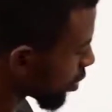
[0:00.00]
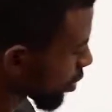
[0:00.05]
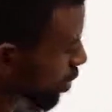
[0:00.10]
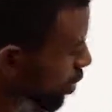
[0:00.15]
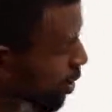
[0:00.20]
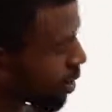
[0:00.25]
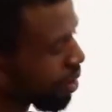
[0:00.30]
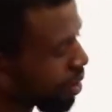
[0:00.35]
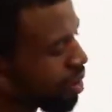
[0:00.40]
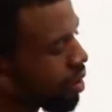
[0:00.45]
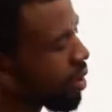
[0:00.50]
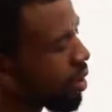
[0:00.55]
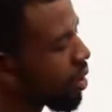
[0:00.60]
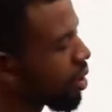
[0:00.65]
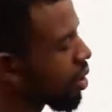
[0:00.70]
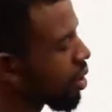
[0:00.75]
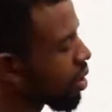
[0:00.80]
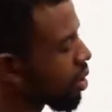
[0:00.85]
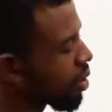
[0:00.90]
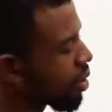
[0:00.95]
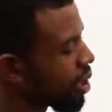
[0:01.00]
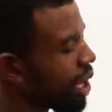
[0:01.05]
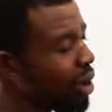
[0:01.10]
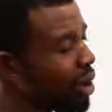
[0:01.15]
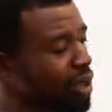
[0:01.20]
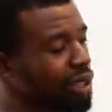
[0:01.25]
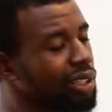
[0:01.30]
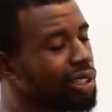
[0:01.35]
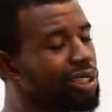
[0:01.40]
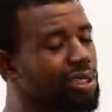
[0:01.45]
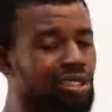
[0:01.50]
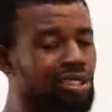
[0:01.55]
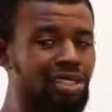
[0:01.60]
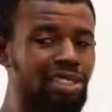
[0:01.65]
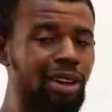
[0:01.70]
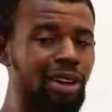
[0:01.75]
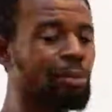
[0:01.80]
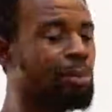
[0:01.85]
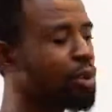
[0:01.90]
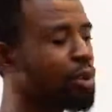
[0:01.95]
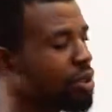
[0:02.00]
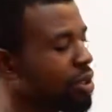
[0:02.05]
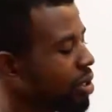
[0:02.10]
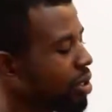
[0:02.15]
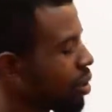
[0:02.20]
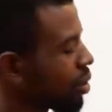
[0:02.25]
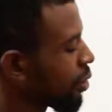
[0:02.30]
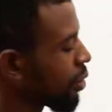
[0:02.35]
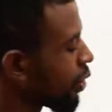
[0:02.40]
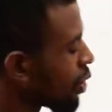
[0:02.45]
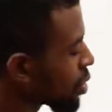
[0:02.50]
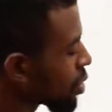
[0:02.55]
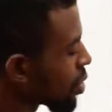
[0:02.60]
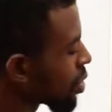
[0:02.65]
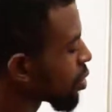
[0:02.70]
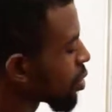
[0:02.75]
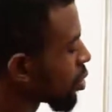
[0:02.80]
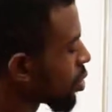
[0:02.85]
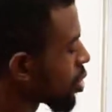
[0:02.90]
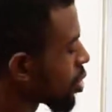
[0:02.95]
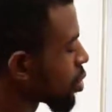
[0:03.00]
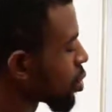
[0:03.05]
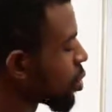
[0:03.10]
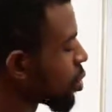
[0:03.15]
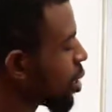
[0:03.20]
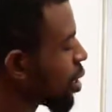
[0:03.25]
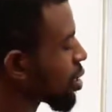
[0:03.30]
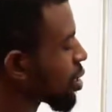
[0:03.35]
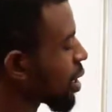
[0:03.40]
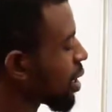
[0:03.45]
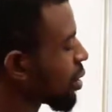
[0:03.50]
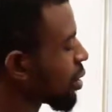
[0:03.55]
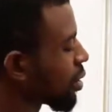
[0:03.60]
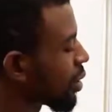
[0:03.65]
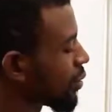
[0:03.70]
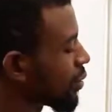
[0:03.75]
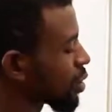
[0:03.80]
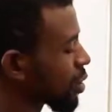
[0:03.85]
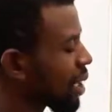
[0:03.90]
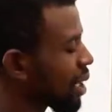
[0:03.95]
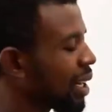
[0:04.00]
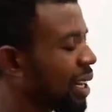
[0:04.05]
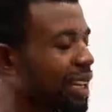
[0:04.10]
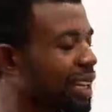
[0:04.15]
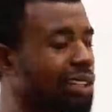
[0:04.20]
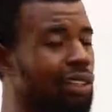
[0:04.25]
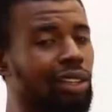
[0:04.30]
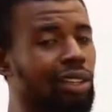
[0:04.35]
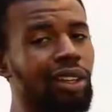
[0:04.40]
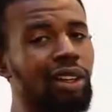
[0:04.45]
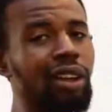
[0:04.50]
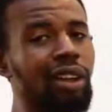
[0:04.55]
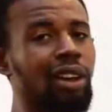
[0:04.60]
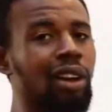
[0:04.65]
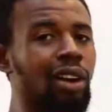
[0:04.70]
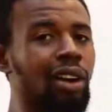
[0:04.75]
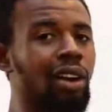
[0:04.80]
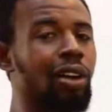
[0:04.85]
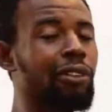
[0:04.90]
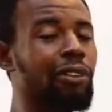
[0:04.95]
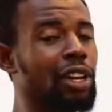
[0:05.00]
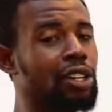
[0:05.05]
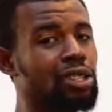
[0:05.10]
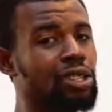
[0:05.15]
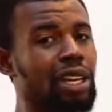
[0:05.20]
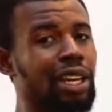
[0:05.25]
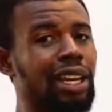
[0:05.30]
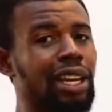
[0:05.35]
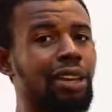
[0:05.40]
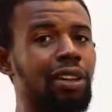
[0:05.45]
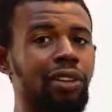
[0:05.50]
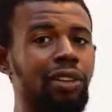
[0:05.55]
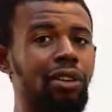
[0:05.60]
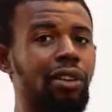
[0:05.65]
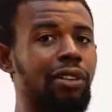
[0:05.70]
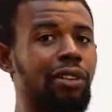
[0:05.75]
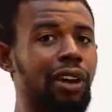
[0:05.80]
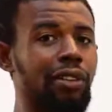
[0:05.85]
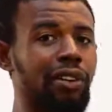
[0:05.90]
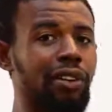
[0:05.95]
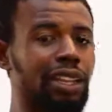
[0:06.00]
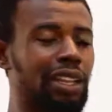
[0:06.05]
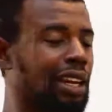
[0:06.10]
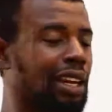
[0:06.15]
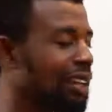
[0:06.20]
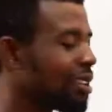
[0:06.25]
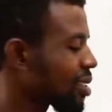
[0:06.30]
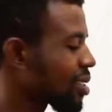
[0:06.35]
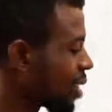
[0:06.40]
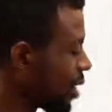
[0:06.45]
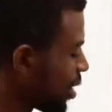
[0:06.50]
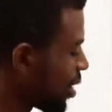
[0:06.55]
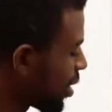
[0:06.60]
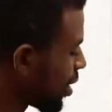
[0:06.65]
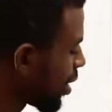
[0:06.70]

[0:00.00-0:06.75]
Okay? Now it is the same procedure. The first thing to do is to write out the divisional line or fractional line of our final answer.